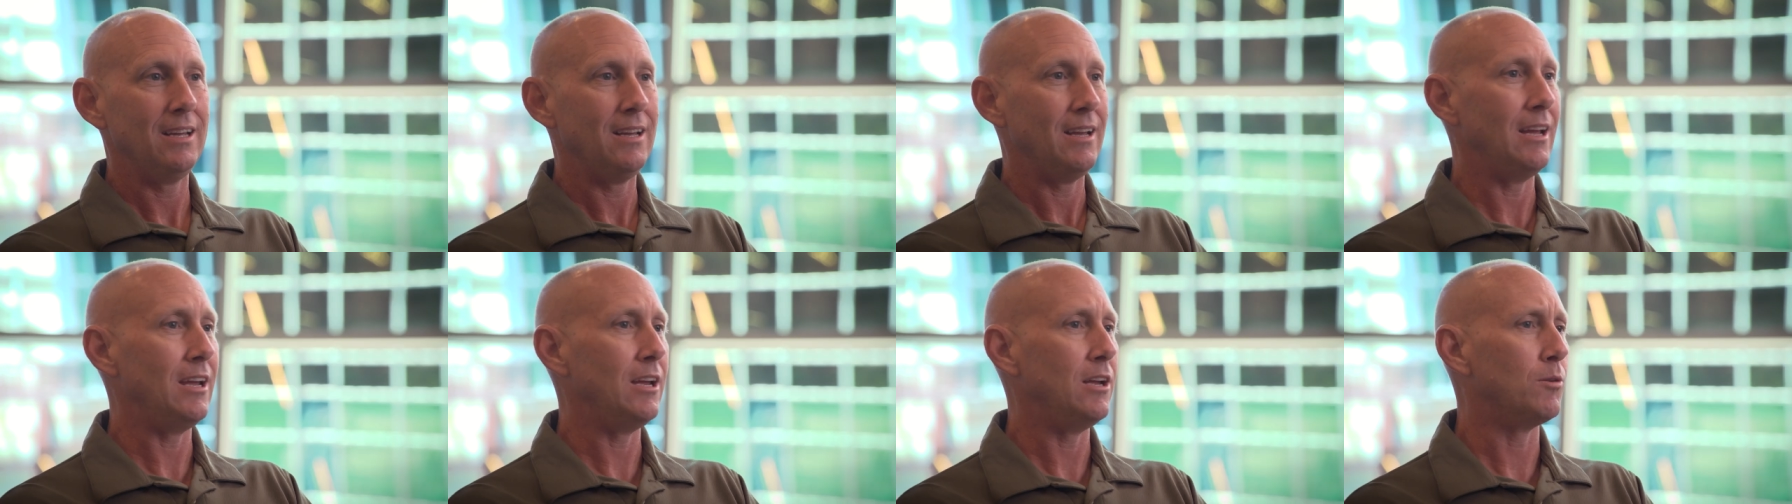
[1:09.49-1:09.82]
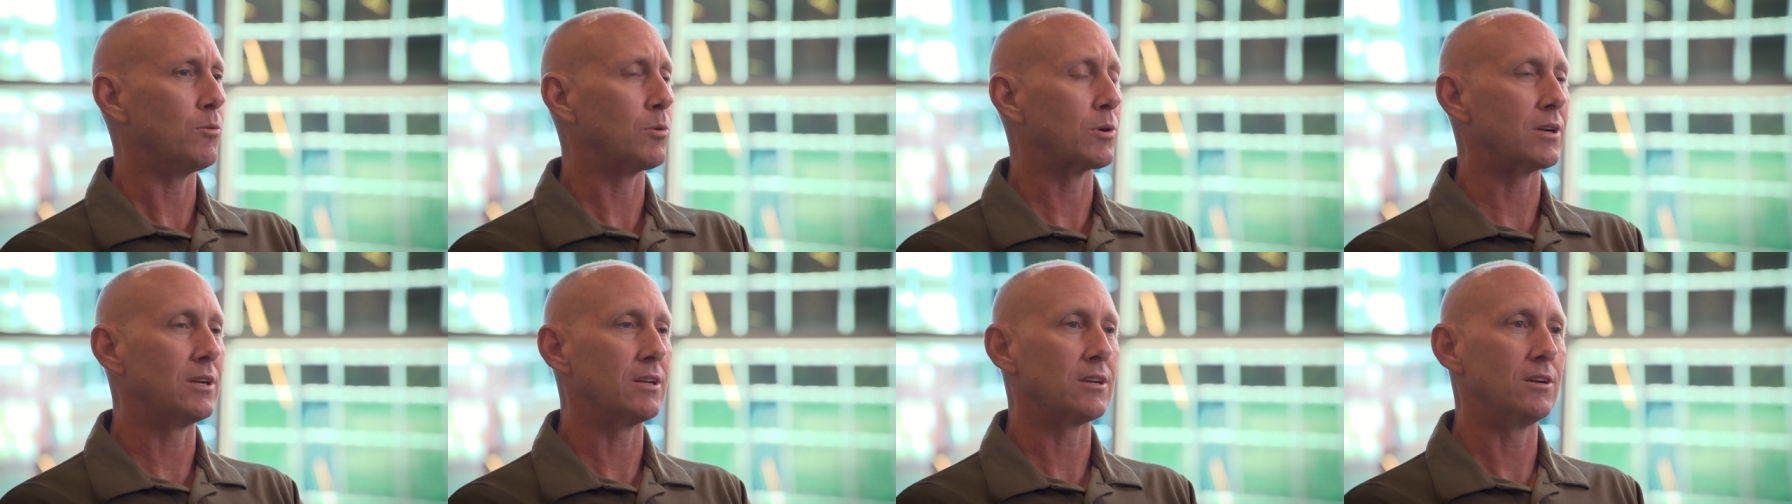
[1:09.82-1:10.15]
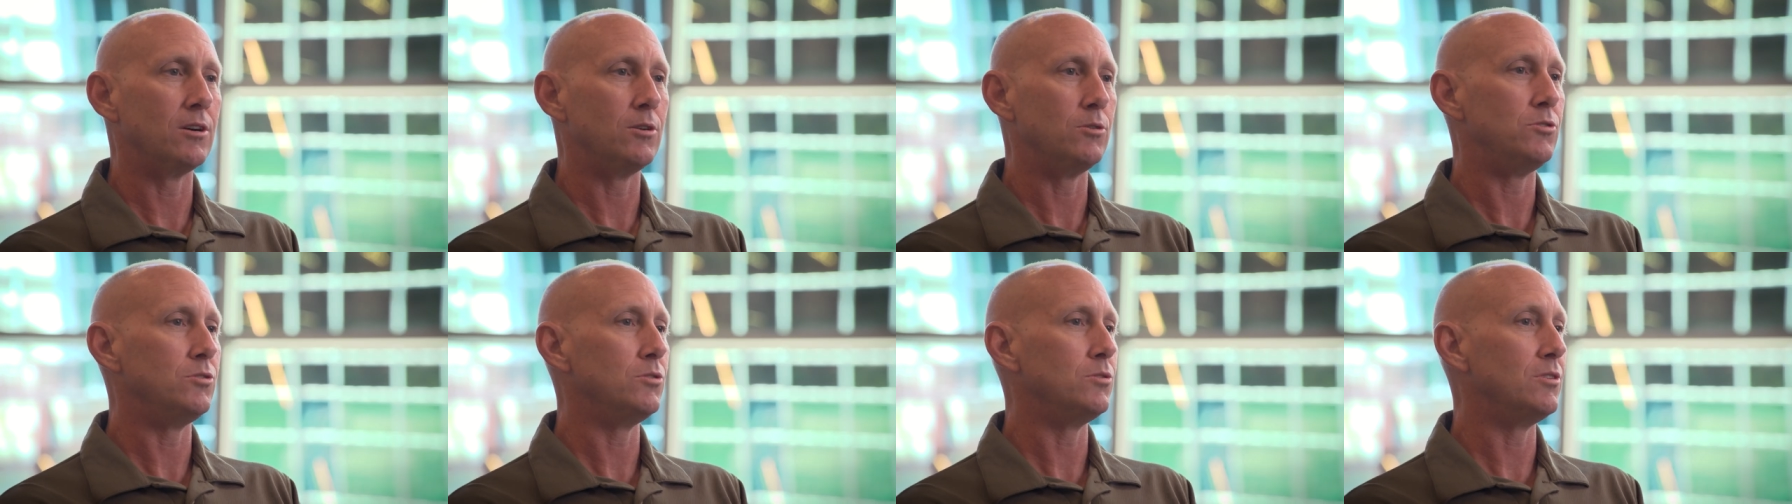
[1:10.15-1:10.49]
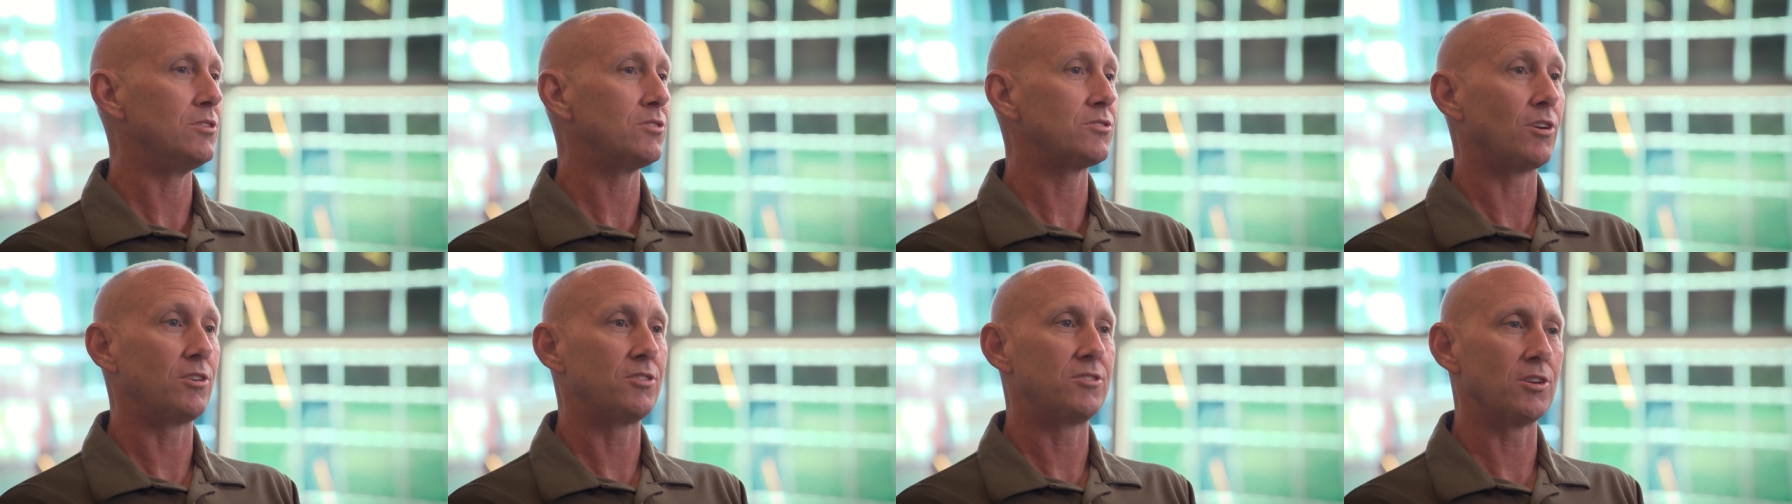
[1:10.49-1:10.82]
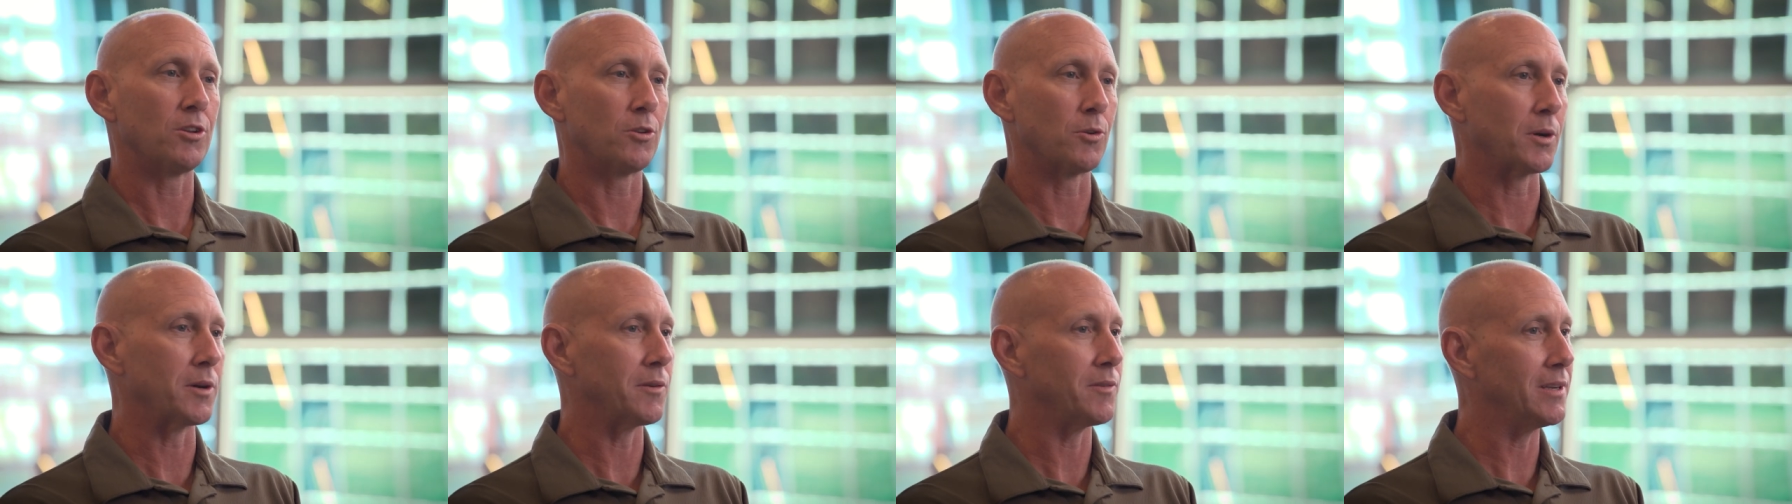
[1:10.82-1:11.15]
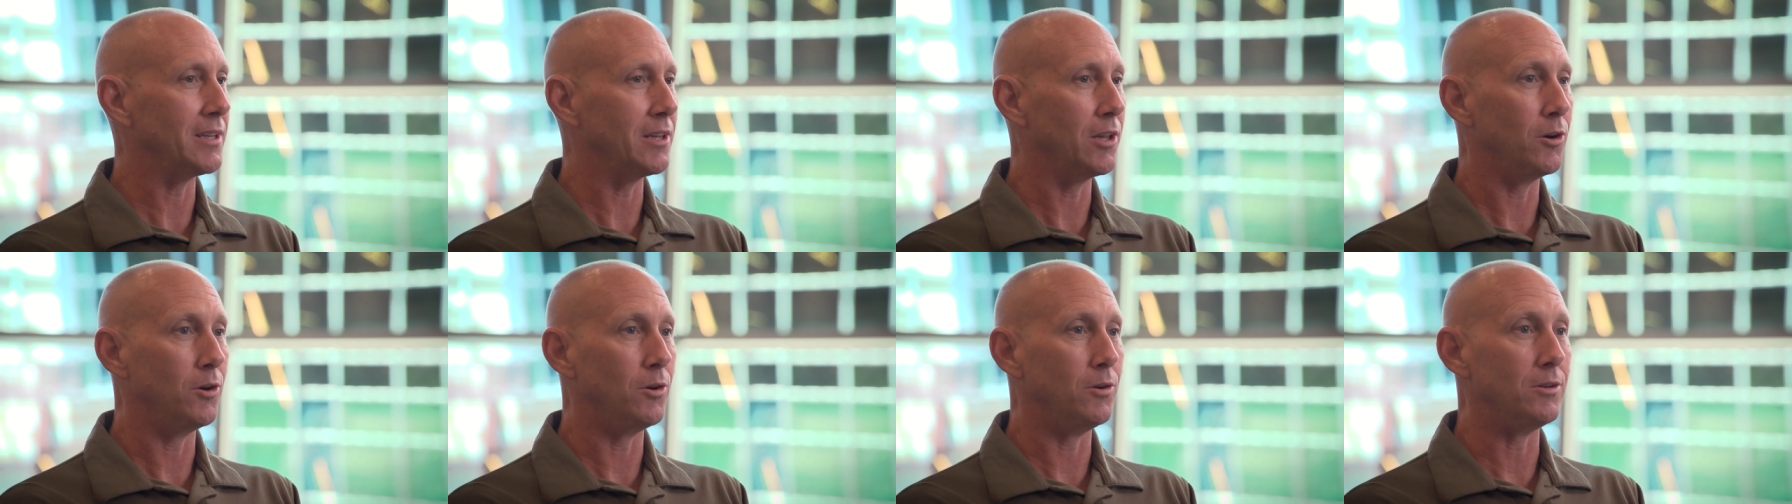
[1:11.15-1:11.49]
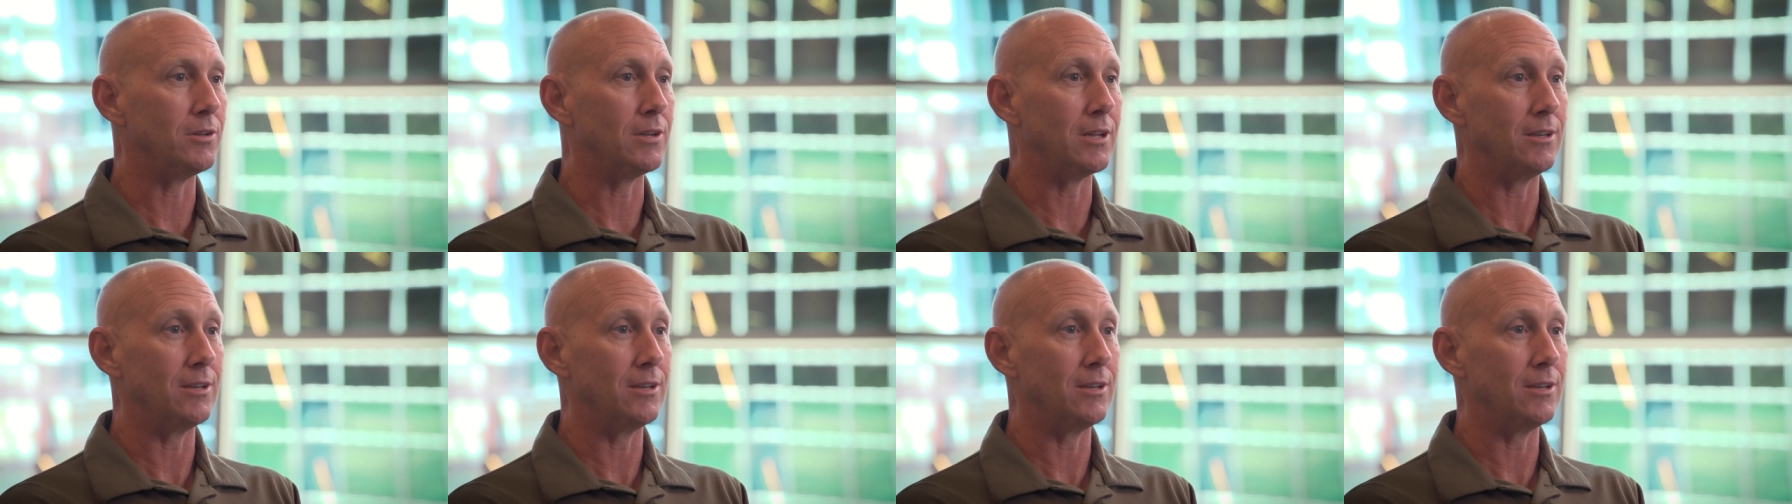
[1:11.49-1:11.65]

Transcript: hey, we're gonna go do this artillery reload.